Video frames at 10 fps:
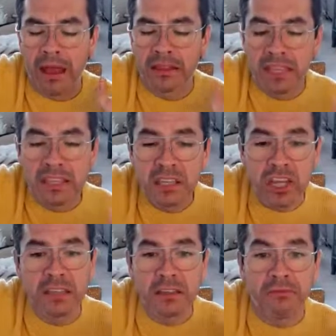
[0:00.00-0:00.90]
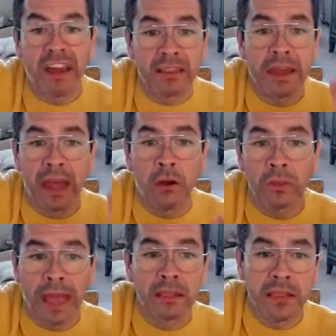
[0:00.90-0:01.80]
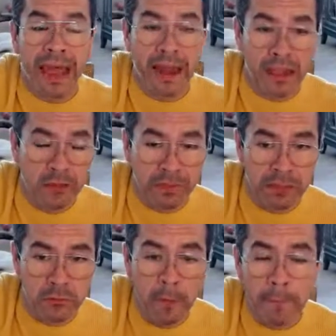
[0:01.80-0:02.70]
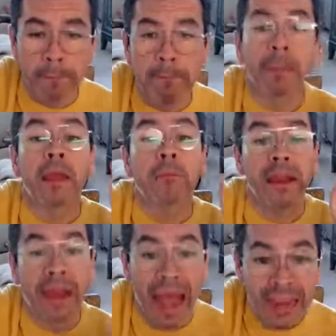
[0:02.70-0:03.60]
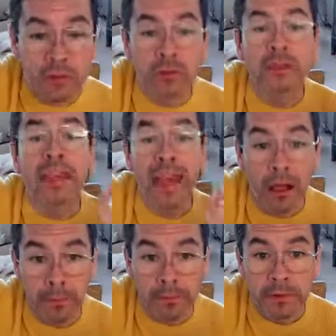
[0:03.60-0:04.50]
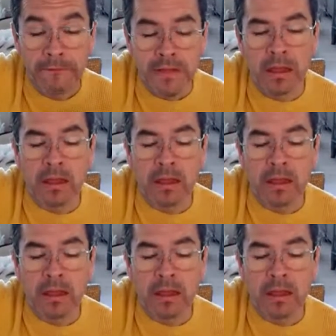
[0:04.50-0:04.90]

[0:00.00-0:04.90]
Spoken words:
it doesn't change the fact that I don't like that individual, but it actually helped.